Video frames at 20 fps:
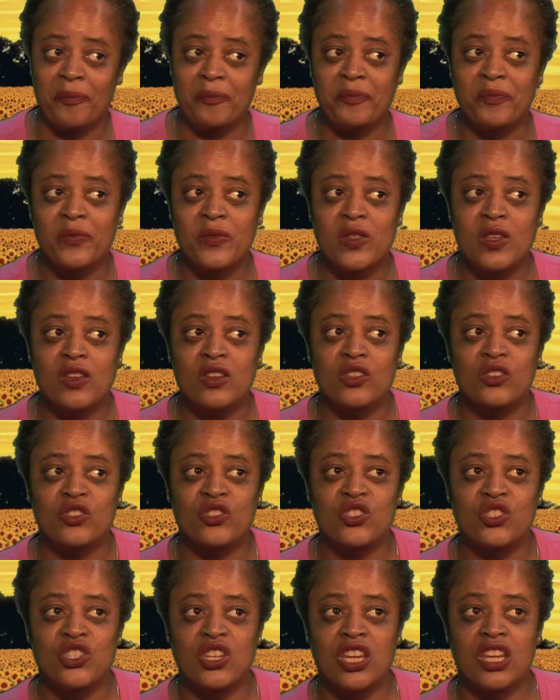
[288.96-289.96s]
Okay, so you
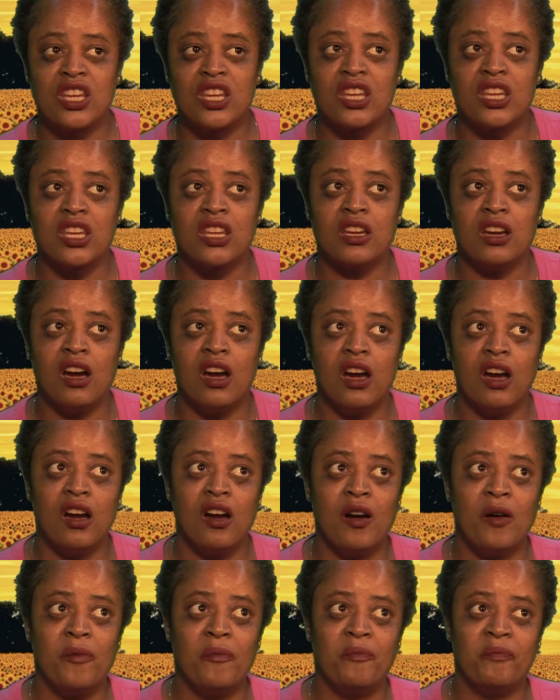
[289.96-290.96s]
keep it in the
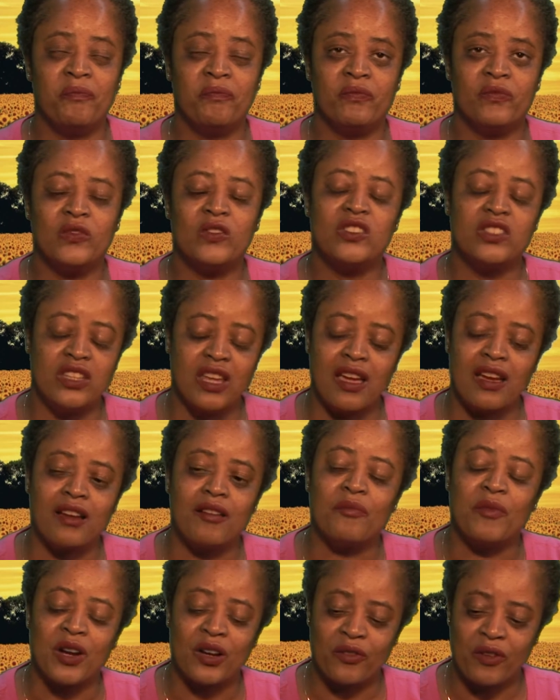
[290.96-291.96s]
family. Yeah,
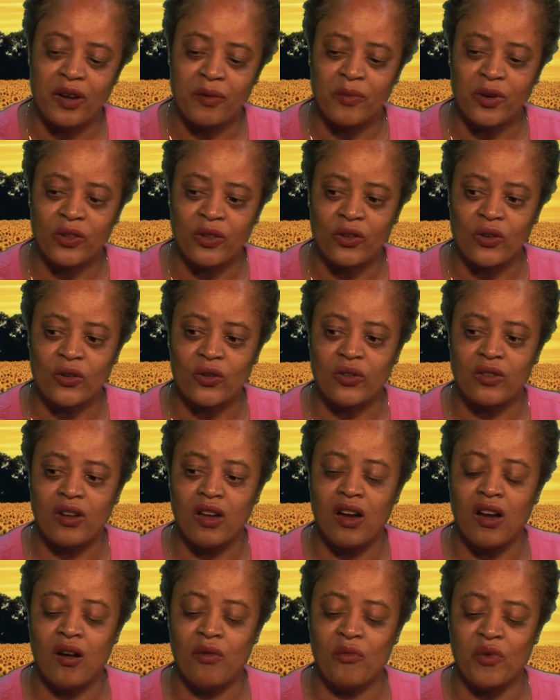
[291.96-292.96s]
my grandmother,
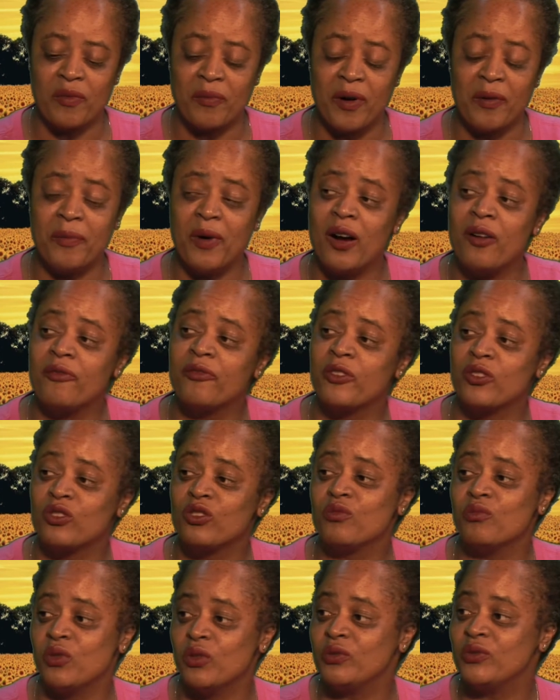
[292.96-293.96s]
when my mom first
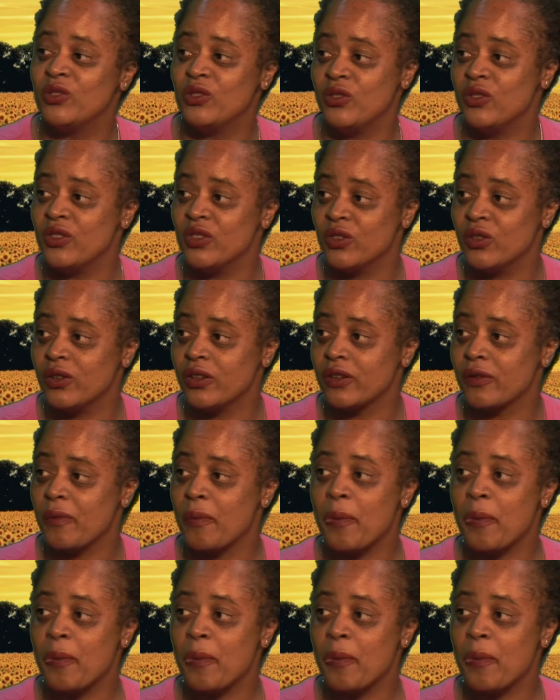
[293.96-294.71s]
moved to New York,